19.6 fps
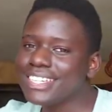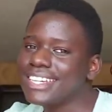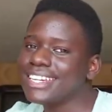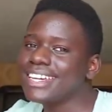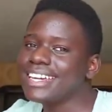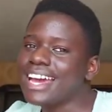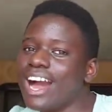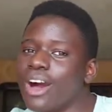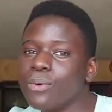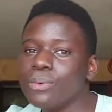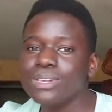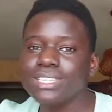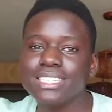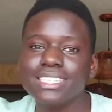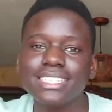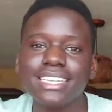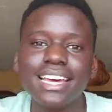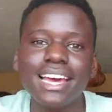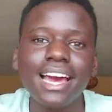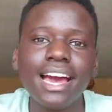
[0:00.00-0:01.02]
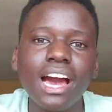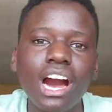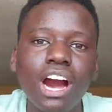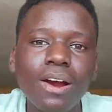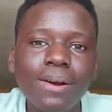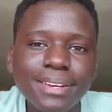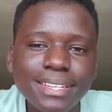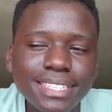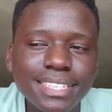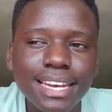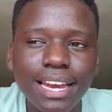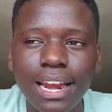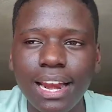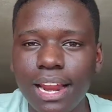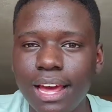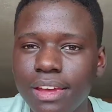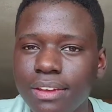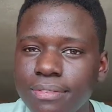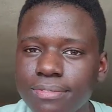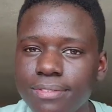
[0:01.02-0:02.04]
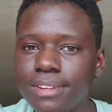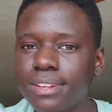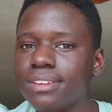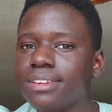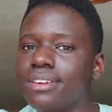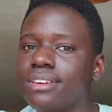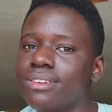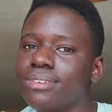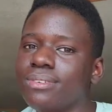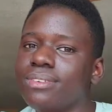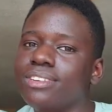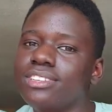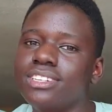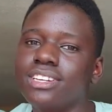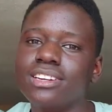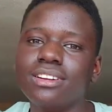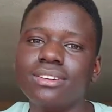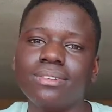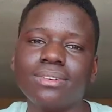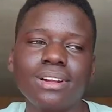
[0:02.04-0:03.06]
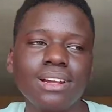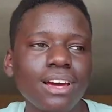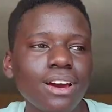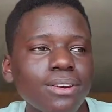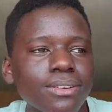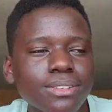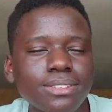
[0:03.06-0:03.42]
How is life taking you in general? How is the